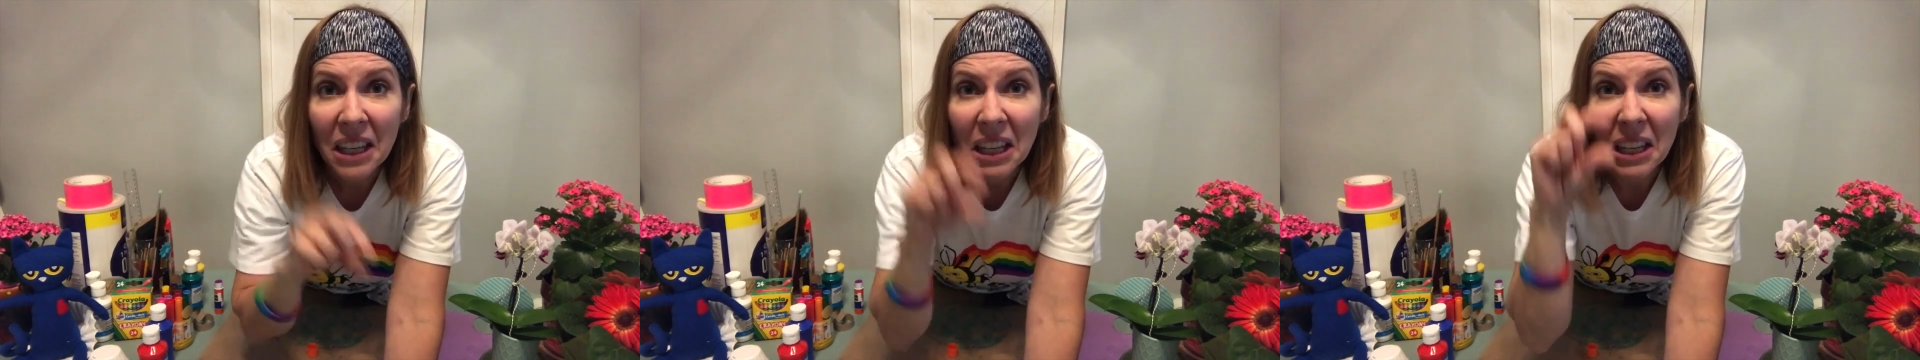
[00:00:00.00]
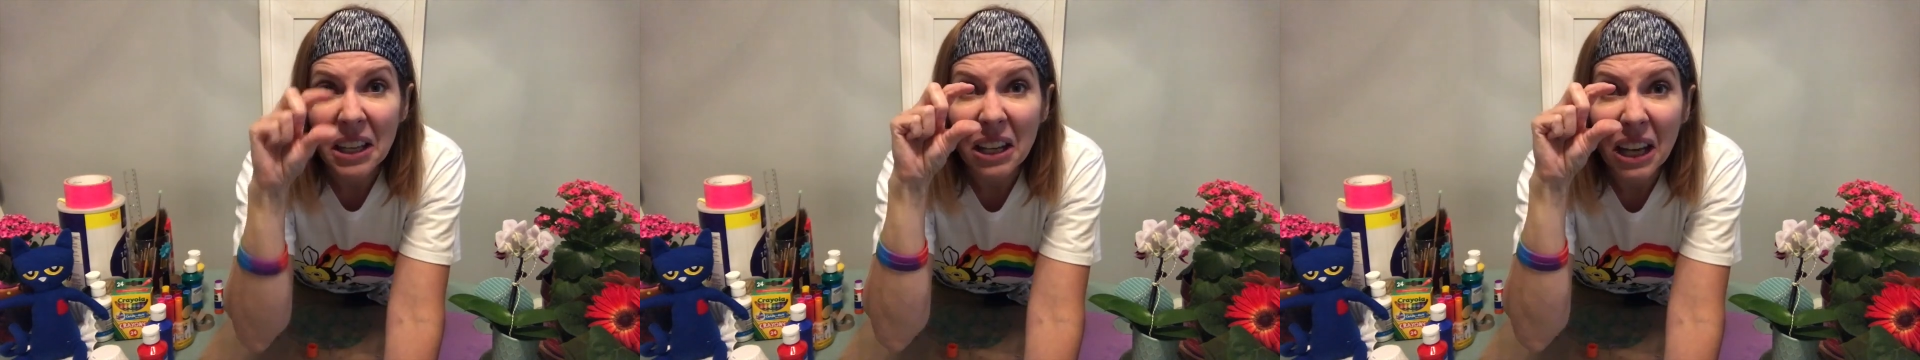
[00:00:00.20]

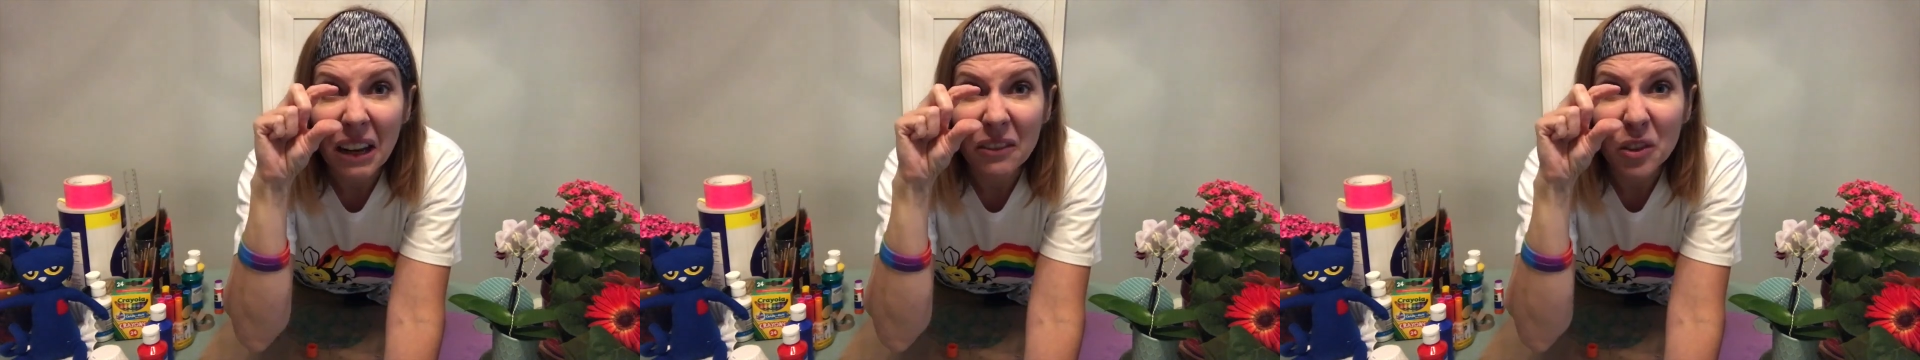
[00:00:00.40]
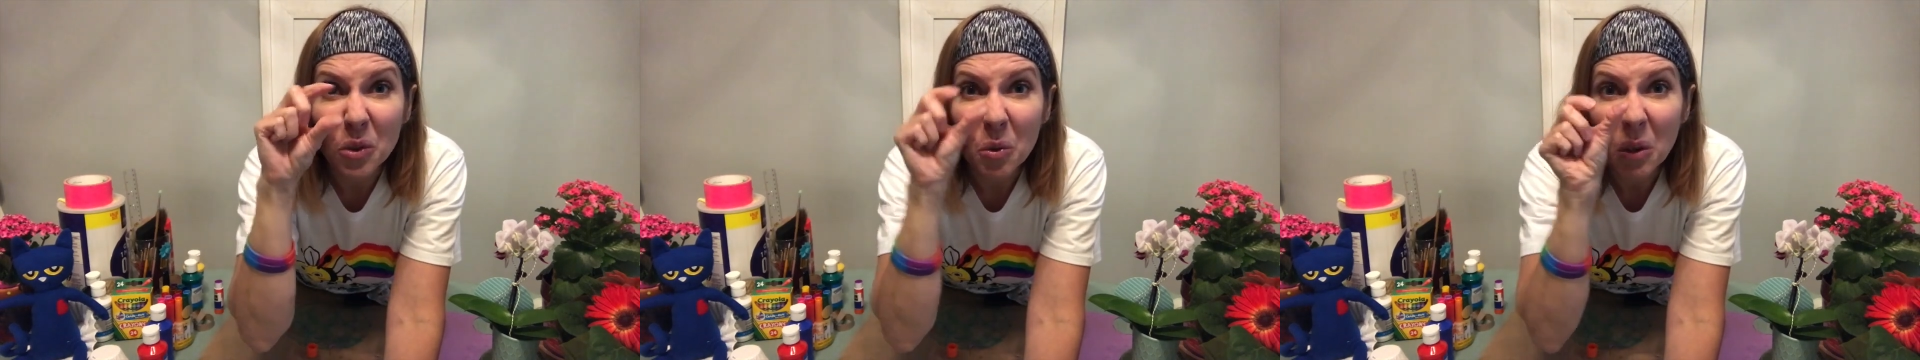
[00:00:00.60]
He could
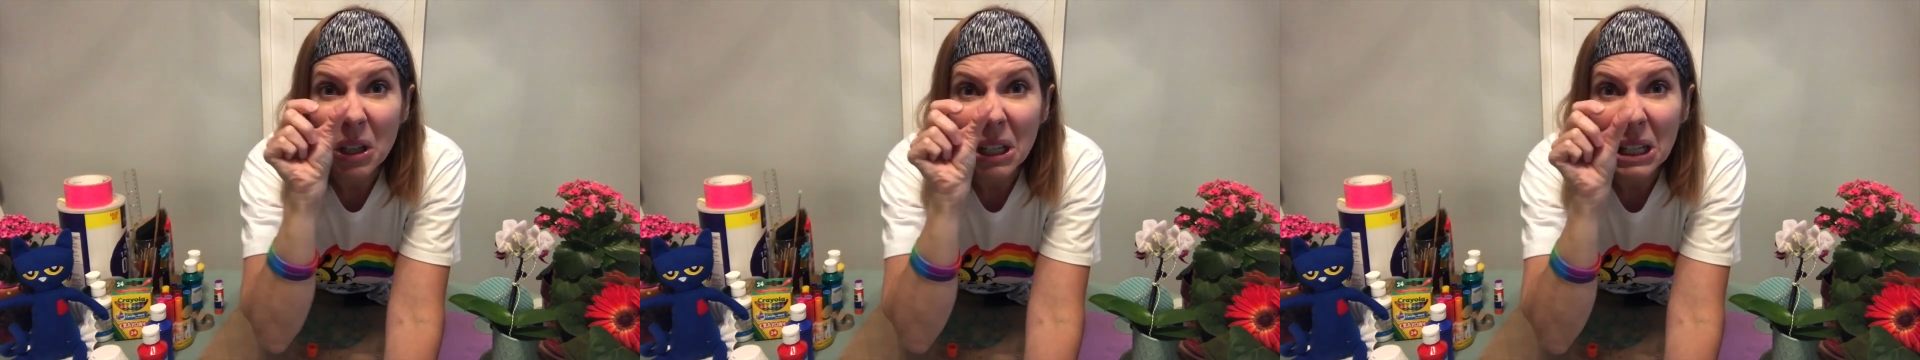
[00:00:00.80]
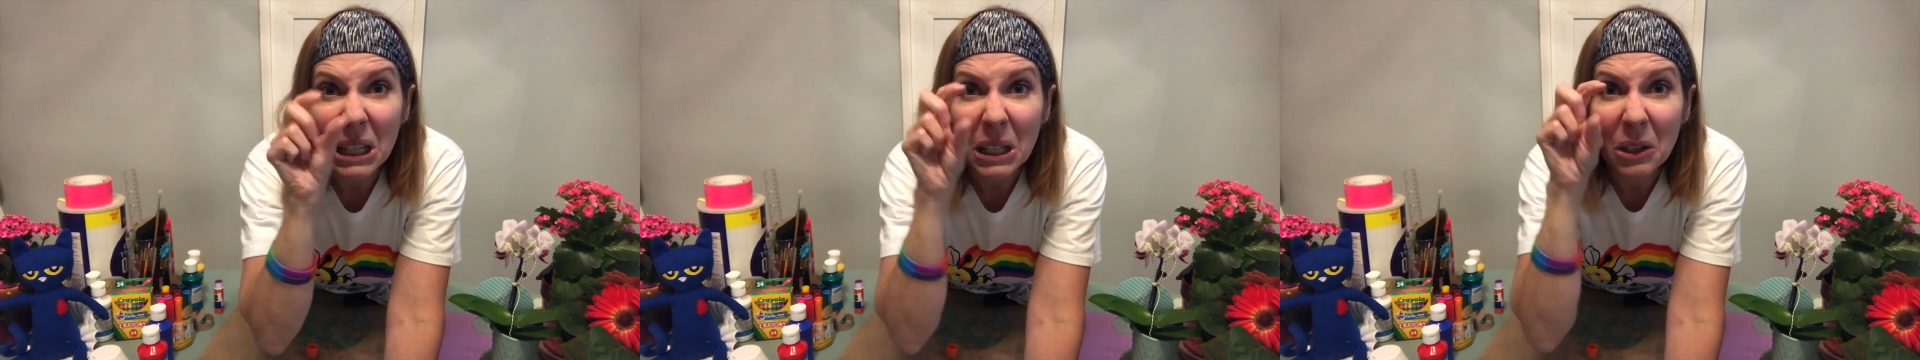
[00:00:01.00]
have short,
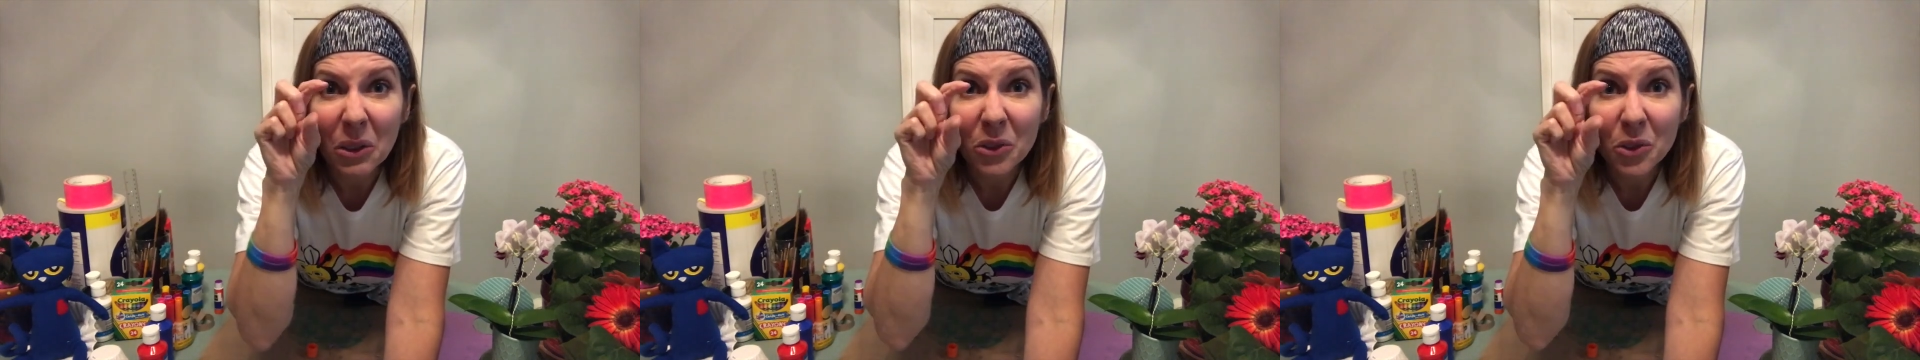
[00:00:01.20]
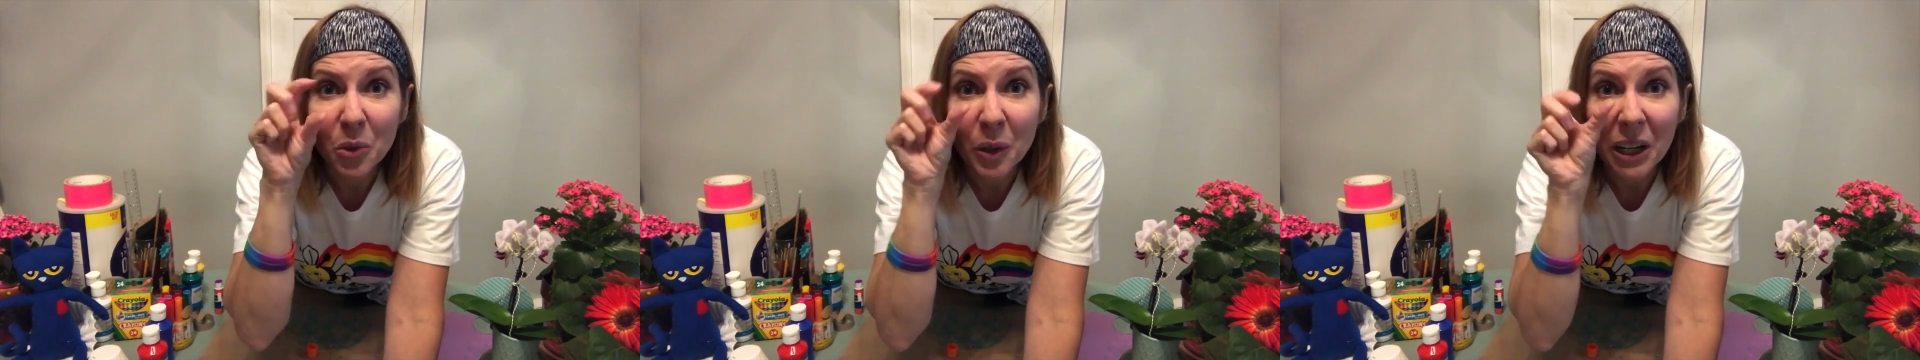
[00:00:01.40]
little
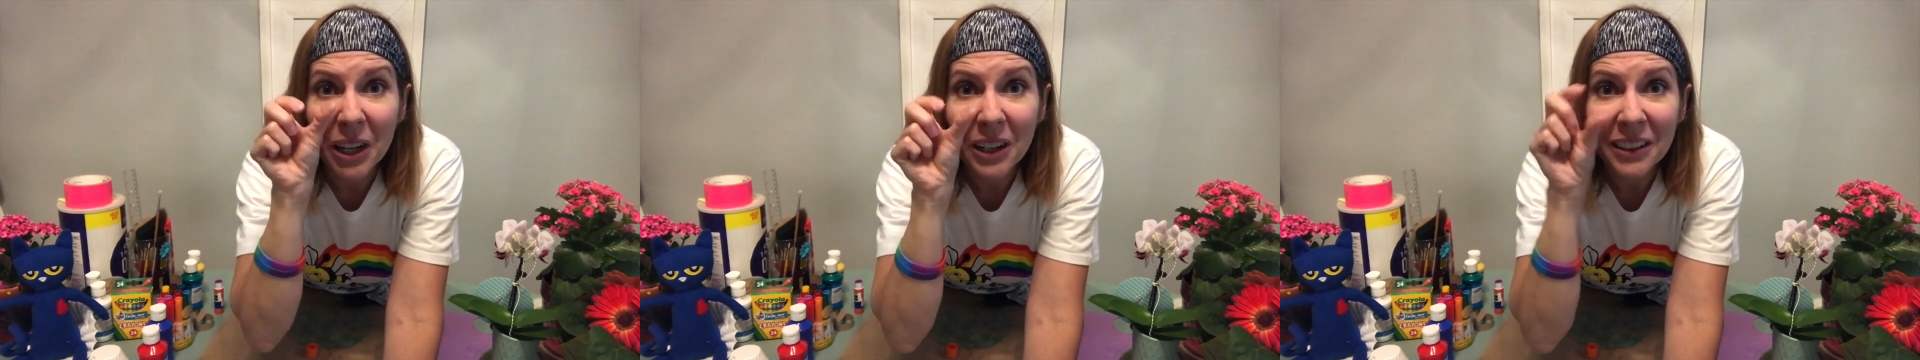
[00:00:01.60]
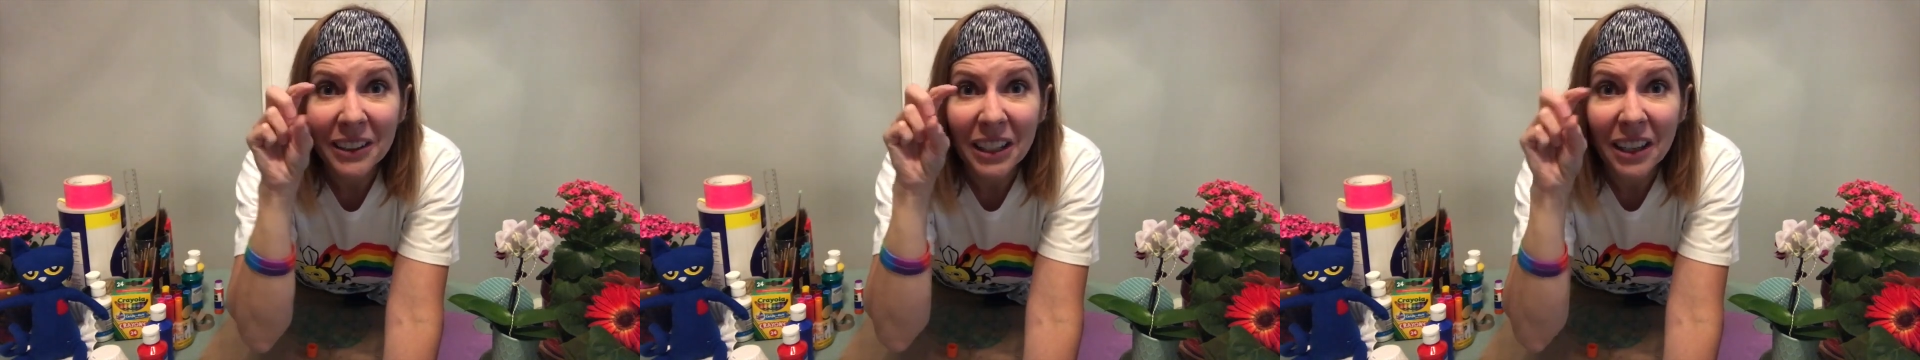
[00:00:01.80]

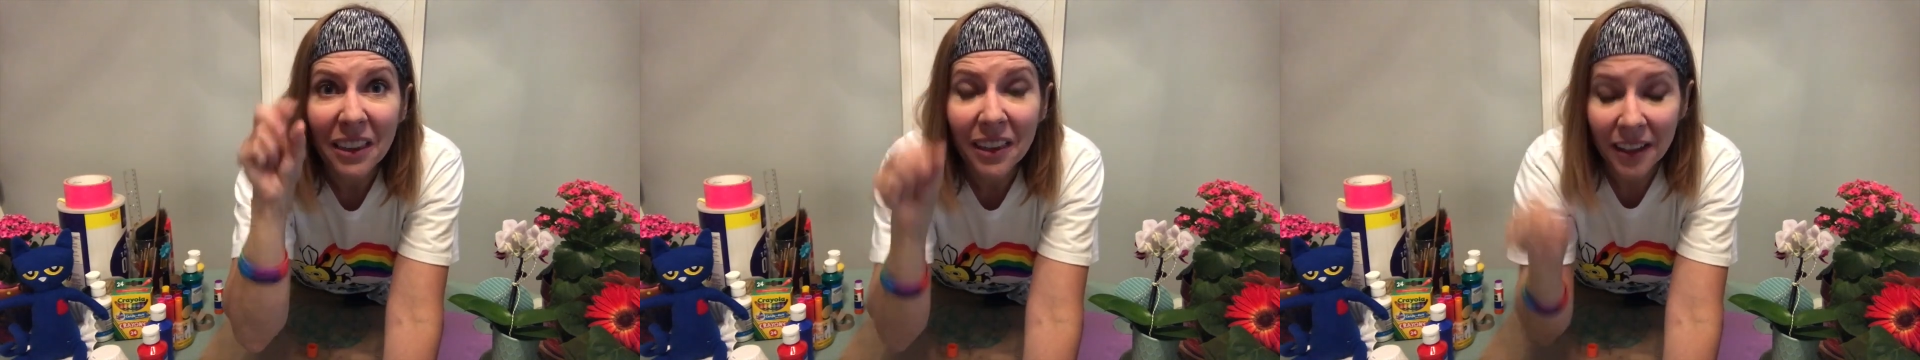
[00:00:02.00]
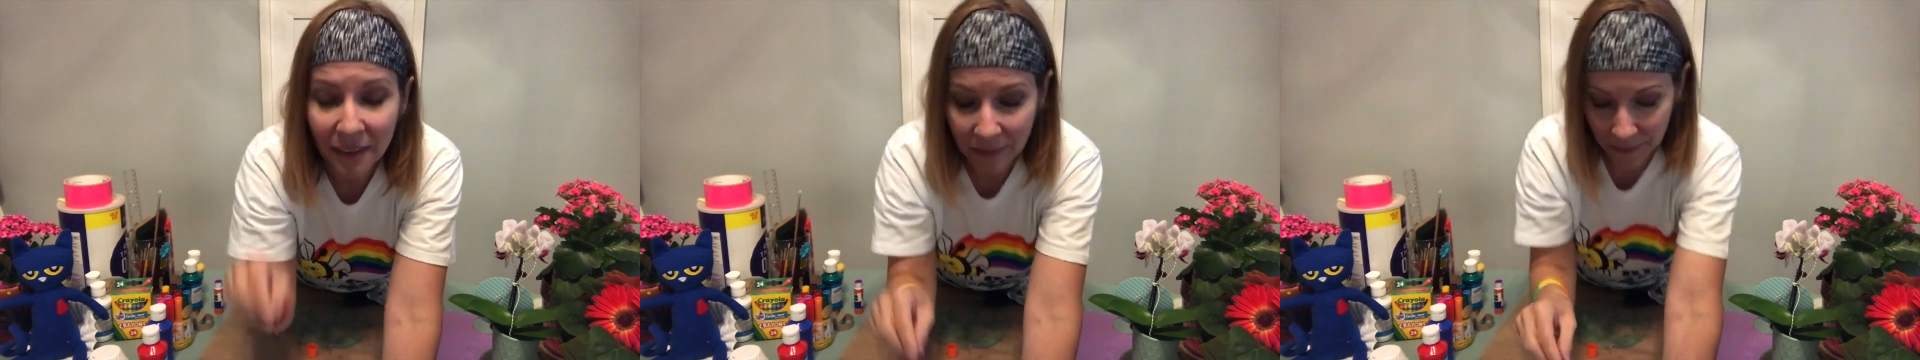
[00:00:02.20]
square teeth.